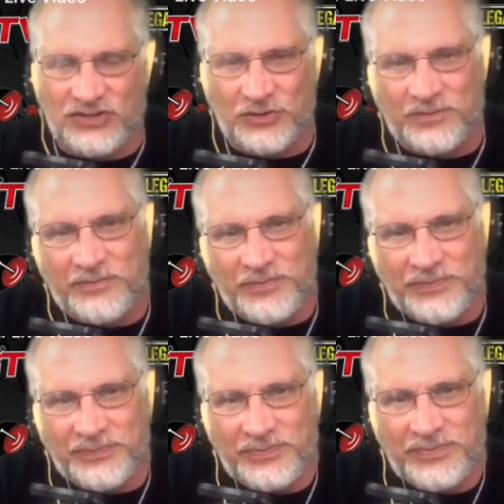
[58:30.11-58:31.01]
wherever you want
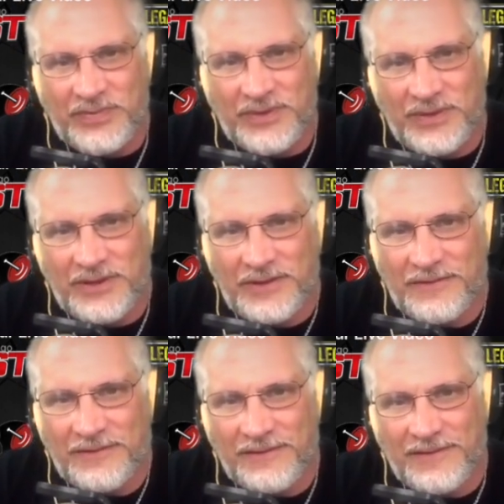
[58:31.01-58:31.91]
to do. Go ahead, shoot.